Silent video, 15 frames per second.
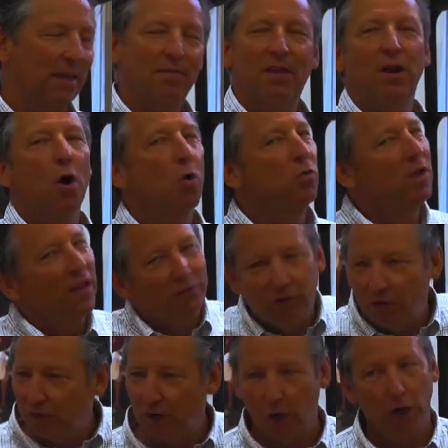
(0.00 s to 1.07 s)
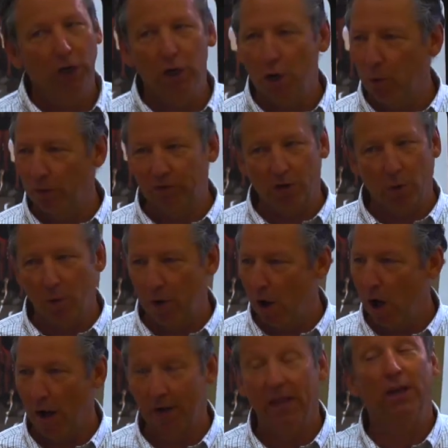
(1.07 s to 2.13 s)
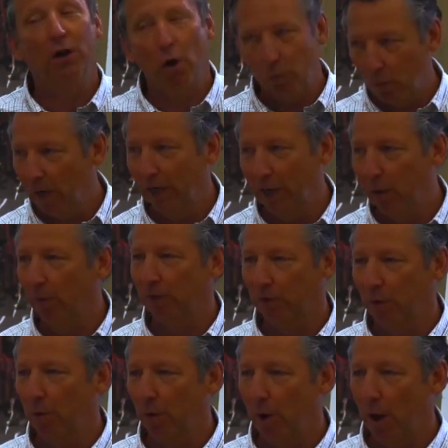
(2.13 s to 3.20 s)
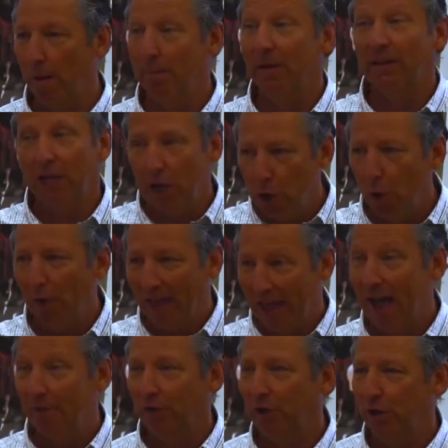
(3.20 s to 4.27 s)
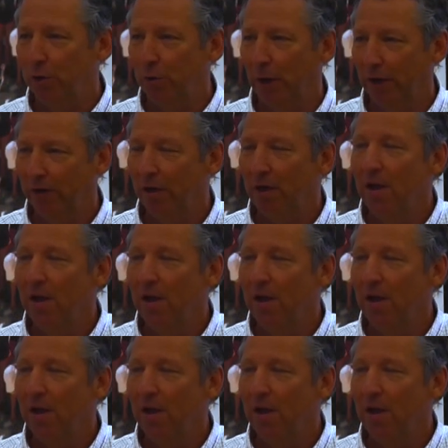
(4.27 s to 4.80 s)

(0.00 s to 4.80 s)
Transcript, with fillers: They don't necessarily know what's going on. They don't really know what's going on, but they know they have to do it.